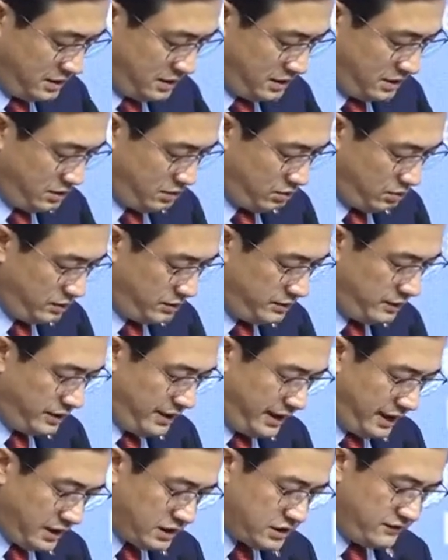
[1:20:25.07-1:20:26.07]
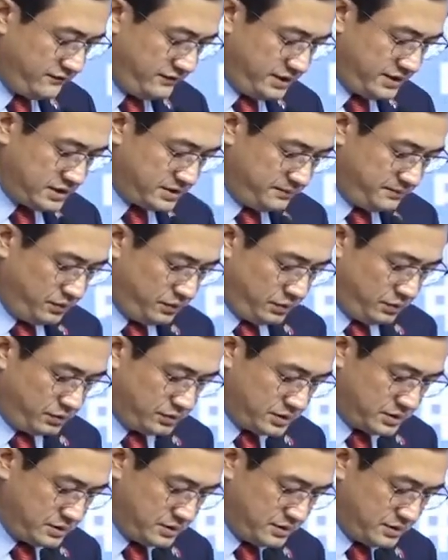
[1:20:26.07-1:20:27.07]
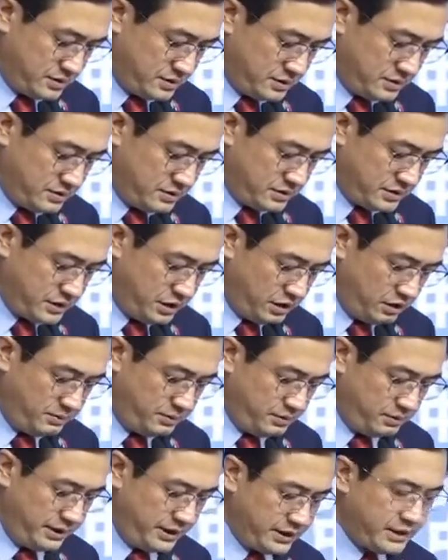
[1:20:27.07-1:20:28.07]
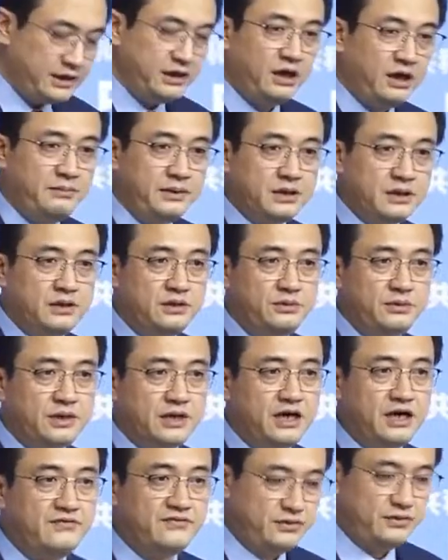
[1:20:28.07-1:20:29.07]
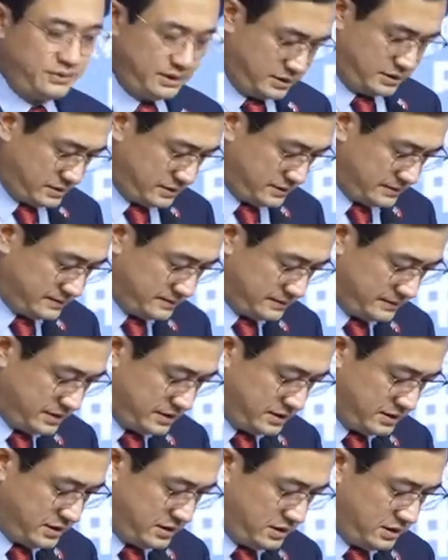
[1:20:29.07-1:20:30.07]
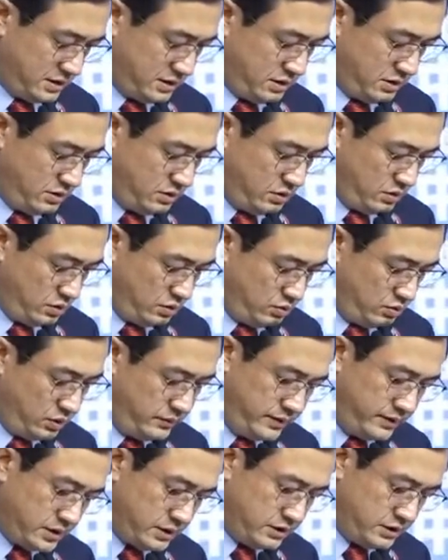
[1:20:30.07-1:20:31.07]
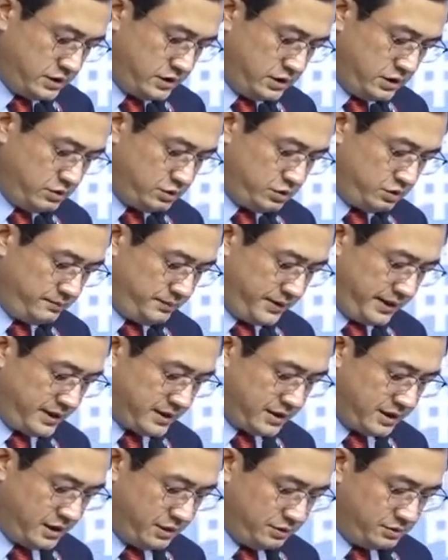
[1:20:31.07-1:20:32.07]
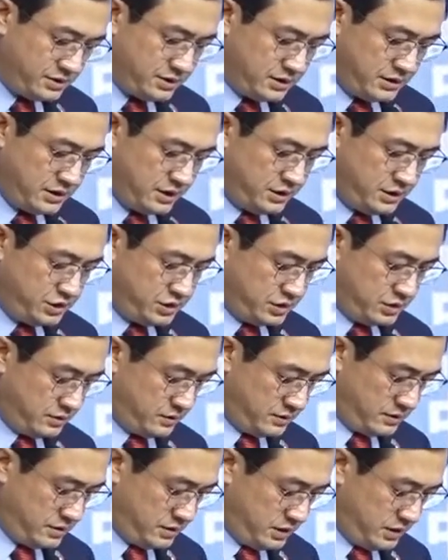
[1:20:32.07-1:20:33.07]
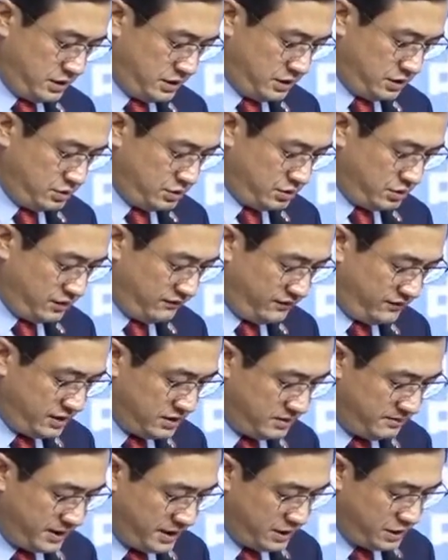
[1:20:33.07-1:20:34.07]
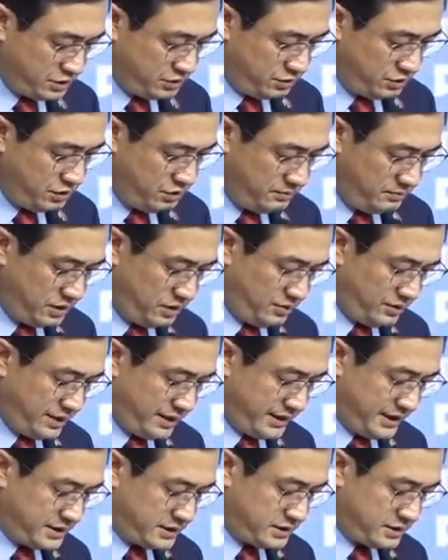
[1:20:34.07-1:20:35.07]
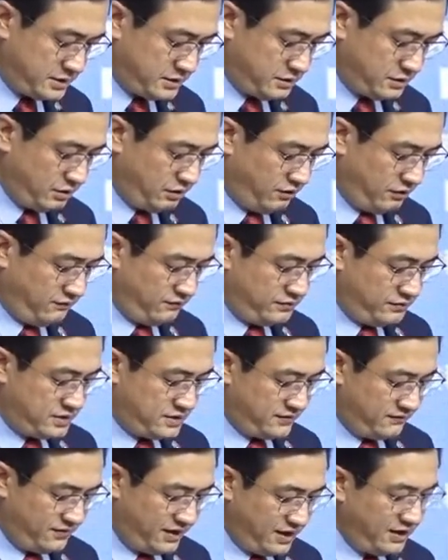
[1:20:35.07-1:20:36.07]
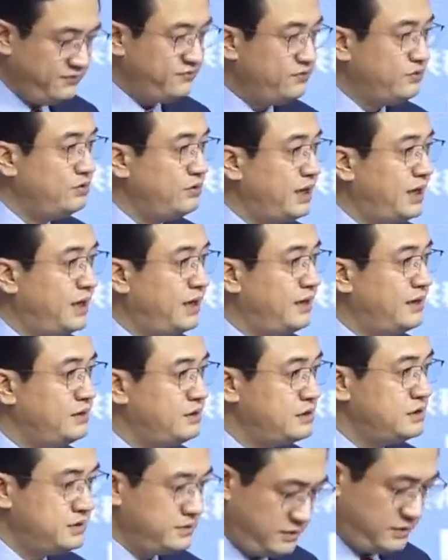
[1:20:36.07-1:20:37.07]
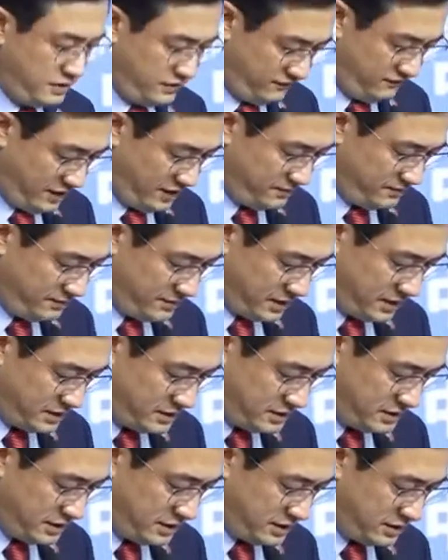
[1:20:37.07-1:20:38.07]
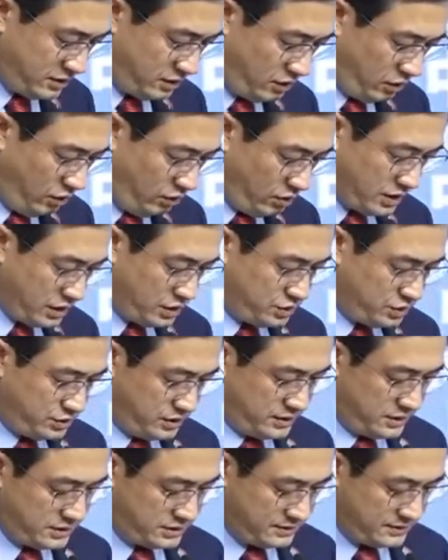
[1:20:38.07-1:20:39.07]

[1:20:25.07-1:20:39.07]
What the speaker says: We will actively support global economic recovery. We will continue to pay close attention to the fundamental human rights of survival and development in all countries,